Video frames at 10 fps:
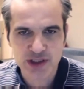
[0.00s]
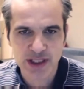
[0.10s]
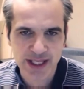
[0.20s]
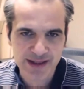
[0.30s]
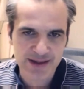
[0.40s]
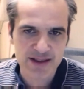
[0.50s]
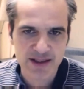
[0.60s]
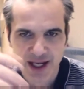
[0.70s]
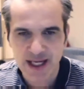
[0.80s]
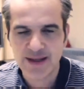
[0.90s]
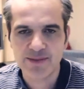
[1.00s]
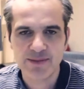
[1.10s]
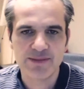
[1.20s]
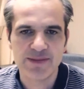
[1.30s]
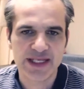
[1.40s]
At the
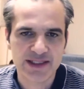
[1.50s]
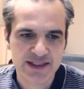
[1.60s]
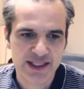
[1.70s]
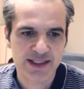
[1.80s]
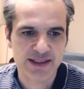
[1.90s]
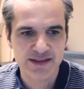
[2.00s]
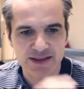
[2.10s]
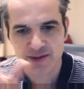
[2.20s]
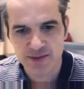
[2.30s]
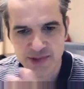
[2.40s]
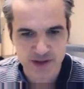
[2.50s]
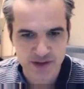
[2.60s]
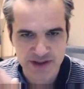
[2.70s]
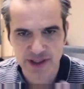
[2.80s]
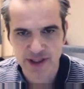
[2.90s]
time made sense
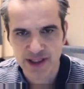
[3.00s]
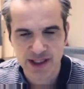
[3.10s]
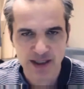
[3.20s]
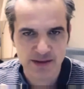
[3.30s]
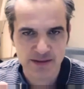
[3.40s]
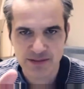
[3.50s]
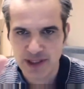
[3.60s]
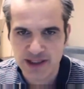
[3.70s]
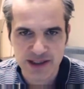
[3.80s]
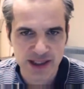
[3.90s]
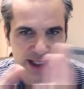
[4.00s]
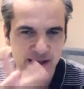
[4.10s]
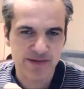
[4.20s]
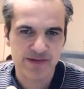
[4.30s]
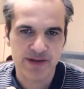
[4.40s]
because they had
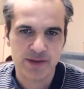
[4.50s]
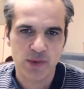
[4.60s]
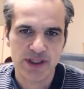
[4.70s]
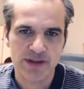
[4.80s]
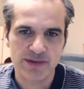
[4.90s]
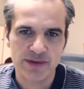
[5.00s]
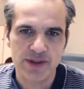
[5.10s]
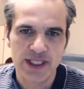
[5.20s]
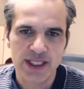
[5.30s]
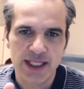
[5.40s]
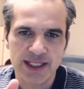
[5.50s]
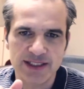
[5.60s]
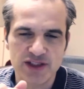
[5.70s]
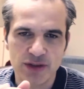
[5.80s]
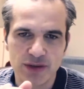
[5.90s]
ADF and whatever,
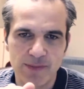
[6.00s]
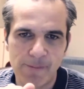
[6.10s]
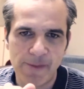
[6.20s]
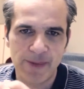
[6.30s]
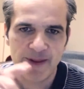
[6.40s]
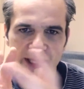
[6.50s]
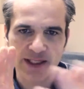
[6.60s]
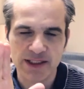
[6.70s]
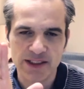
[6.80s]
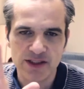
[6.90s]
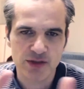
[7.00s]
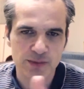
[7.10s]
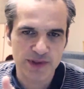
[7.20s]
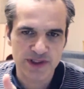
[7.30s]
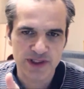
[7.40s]
and so they needed to
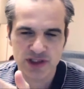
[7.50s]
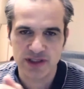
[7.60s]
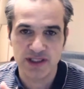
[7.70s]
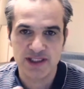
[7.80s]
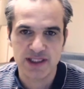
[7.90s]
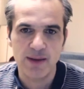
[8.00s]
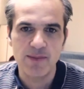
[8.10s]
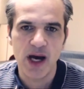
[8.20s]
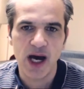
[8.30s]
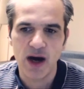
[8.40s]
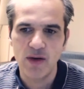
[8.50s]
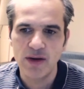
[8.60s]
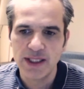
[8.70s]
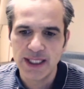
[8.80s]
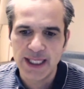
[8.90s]
position it
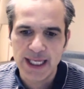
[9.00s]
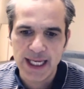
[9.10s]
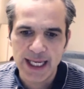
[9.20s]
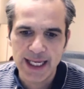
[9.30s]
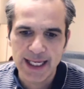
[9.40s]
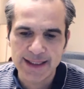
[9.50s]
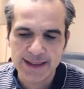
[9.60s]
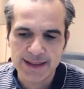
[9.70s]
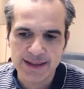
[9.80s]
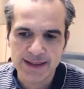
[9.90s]
somehow. And